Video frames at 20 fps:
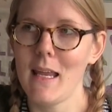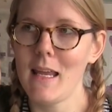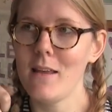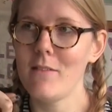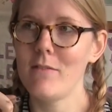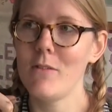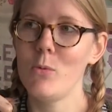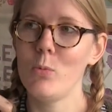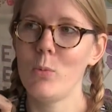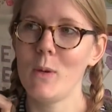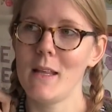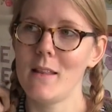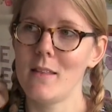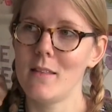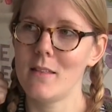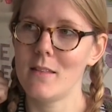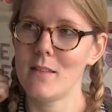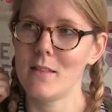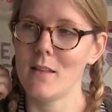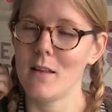even with
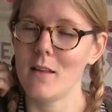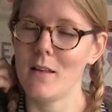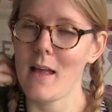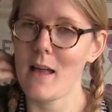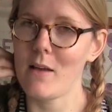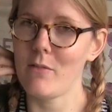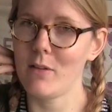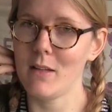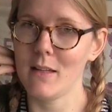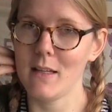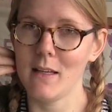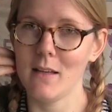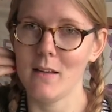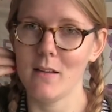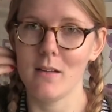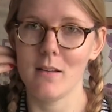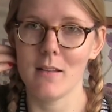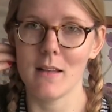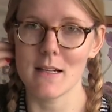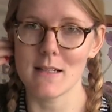
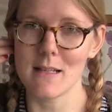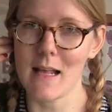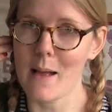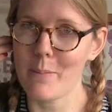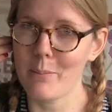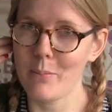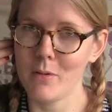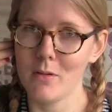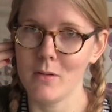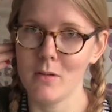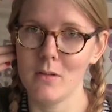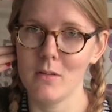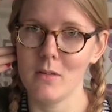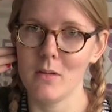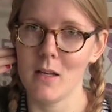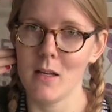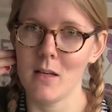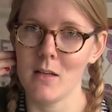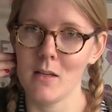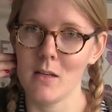everything that's
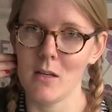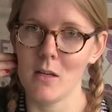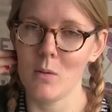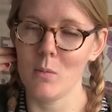happened and,